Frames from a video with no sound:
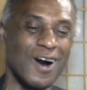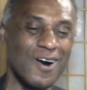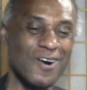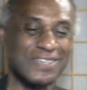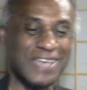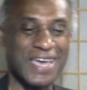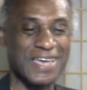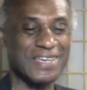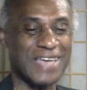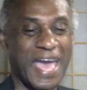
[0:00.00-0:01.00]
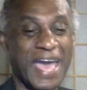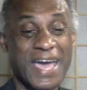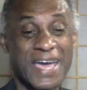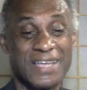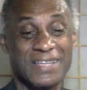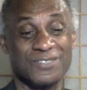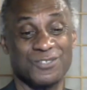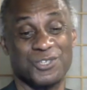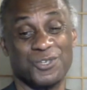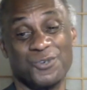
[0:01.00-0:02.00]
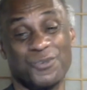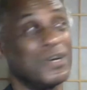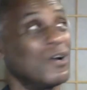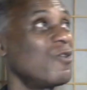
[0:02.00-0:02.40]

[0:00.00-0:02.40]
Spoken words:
Okay, and two,